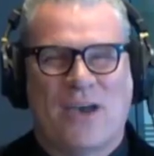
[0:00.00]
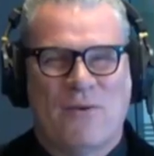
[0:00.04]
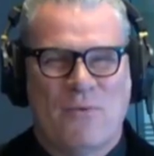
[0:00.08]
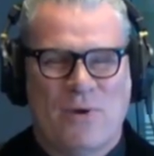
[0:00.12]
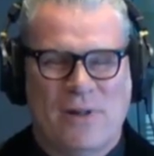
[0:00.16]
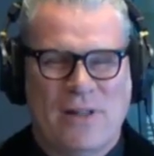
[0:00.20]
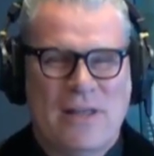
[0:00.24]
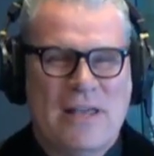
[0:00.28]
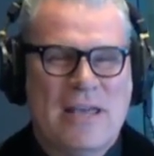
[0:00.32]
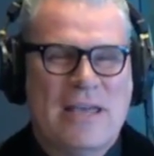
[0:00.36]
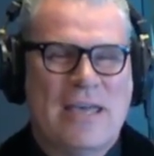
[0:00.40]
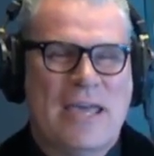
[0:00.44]

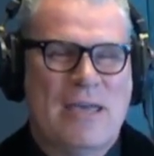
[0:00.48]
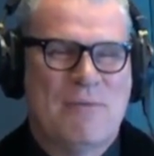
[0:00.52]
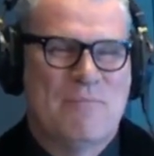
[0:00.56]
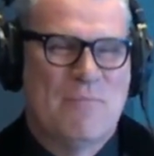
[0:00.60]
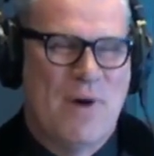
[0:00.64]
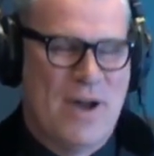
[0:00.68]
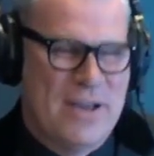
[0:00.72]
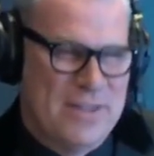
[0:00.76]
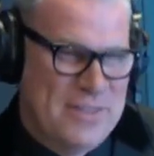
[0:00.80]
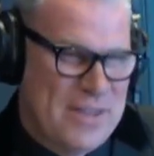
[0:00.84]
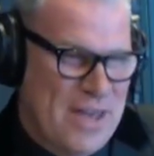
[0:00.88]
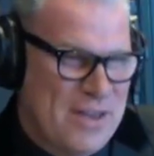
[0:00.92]
well, it
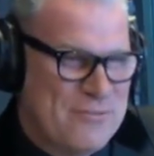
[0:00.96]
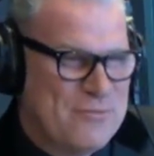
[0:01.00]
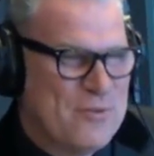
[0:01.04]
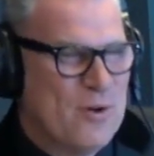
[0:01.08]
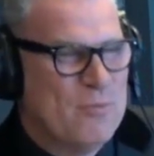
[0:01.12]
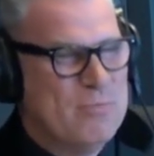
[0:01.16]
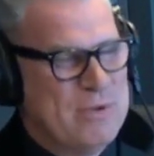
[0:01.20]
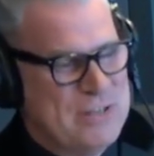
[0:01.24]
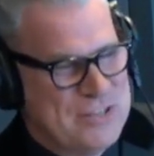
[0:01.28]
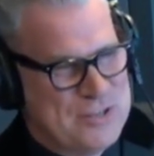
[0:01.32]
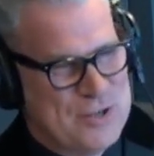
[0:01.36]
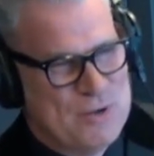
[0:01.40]
might
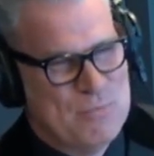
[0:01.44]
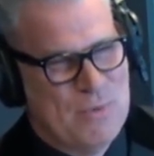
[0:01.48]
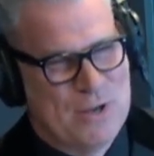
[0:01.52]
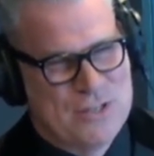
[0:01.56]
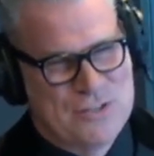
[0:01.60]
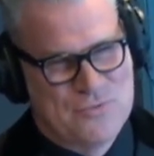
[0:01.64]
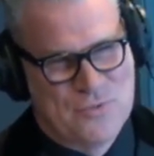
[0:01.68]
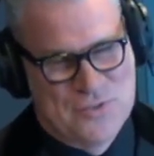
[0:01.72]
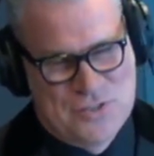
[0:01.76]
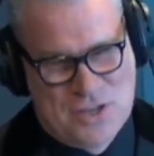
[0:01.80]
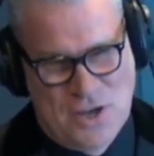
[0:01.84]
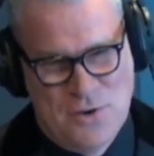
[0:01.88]
therefore be too
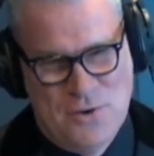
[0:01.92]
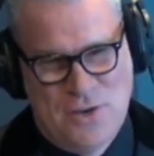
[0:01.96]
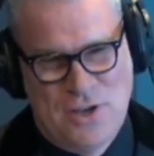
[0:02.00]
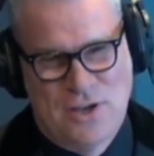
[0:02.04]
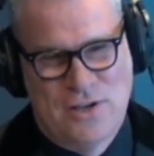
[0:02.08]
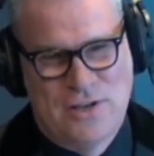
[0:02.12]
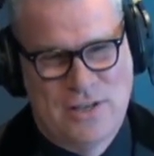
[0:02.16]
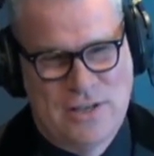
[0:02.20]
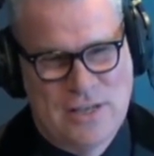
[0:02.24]
much of a toe-curling.